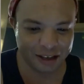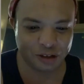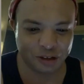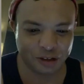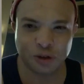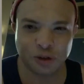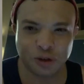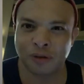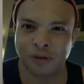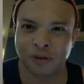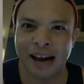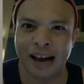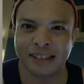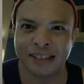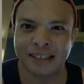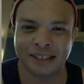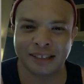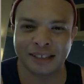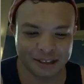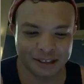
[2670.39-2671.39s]

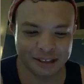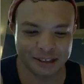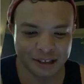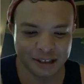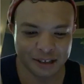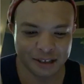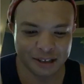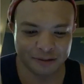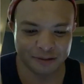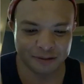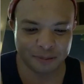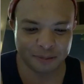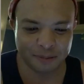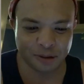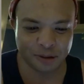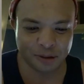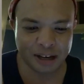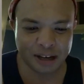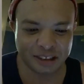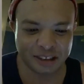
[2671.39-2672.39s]
trash from
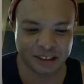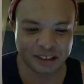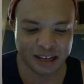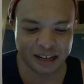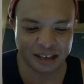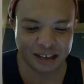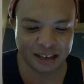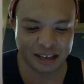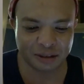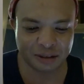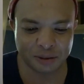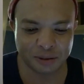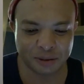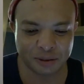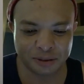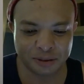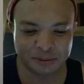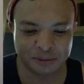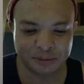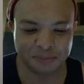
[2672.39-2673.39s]
trashy ass
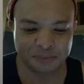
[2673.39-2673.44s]
hoes.